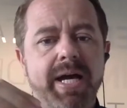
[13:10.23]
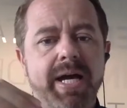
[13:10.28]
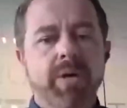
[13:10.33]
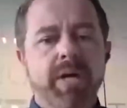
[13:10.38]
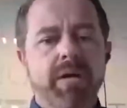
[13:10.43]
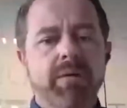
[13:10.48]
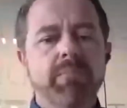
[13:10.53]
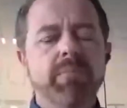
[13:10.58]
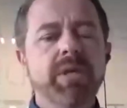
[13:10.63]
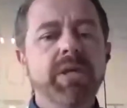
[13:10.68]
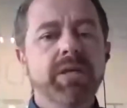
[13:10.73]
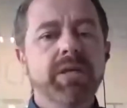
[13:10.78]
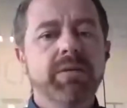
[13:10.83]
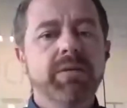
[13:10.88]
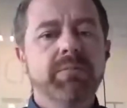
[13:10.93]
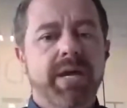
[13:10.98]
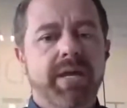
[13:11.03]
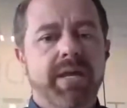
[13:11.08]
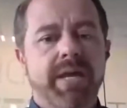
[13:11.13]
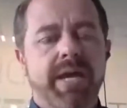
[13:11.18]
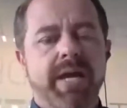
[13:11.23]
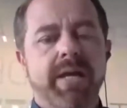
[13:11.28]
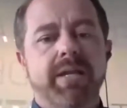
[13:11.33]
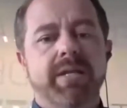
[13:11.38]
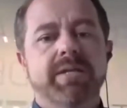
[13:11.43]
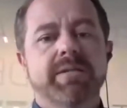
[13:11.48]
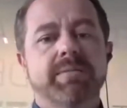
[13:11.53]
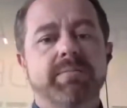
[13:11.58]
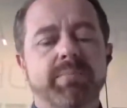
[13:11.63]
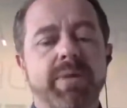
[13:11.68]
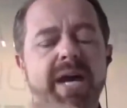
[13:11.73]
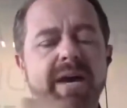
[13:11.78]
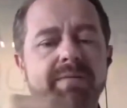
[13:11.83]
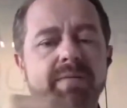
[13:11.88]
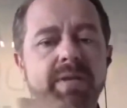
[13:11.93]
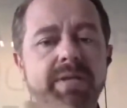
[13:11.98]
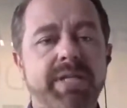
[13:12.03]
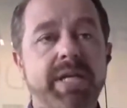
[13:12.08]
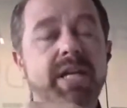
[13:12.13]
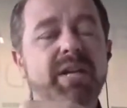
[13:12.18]
And what I mean by that is have
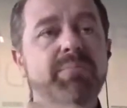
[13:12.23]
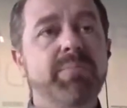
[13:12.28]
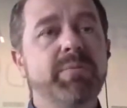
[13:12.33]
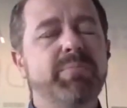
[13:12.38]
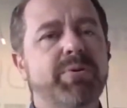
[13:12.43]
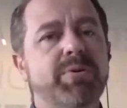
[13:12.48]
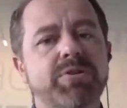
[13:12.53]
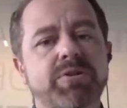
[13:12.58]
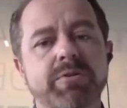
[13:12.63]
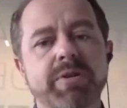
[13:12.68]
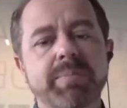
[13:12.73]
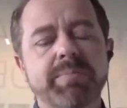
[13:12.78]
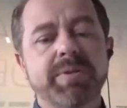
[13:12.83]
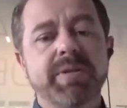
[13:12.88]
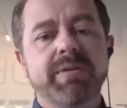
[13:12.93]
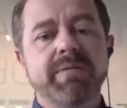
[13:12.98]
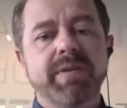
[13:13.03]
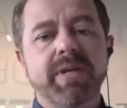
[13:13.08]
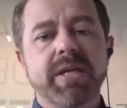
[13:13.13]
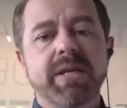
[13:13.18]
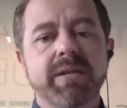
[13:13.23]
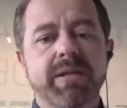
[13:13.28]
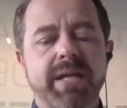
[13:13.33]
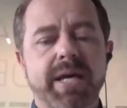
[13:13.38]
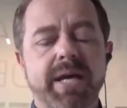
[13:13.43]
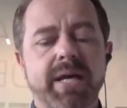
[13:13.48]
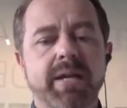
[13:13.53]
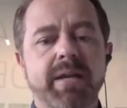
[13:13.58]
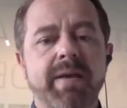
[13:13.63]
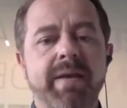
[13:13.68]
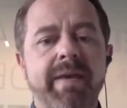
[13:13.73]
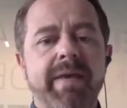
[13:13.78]
the data be prescriptive in that